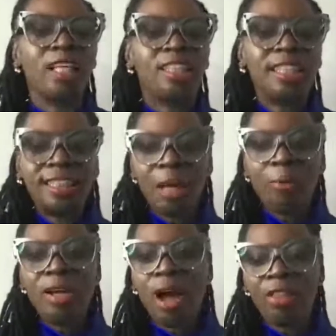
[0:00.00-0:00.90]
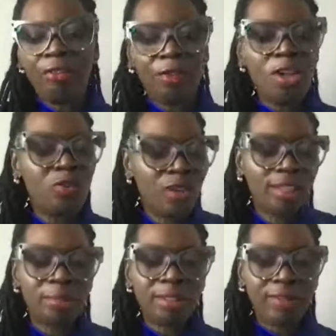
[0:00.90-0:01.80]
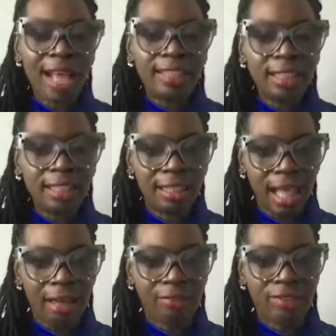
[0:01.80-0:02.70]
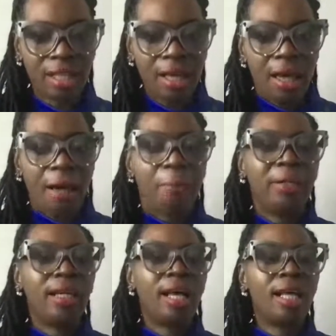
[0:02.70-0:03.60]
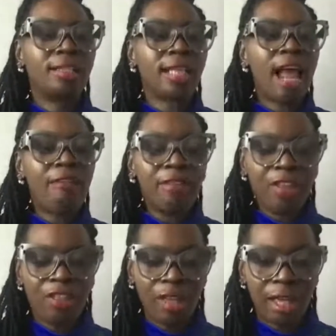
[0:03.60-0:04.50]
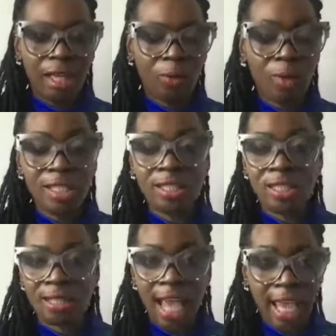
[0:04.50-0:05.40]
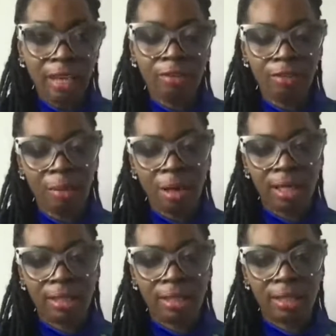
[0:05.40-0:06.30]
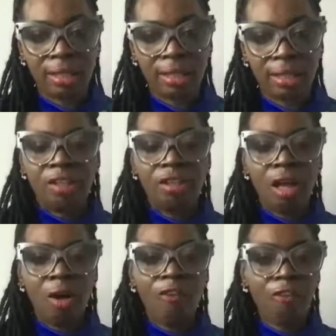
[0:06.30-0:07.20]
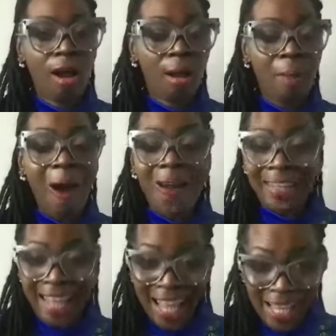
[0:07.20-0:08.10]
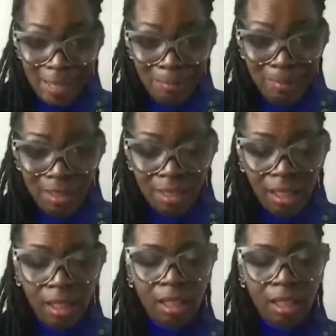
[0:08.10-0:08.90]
she said we are the first victims of identity theft because everything was taken from us, from our names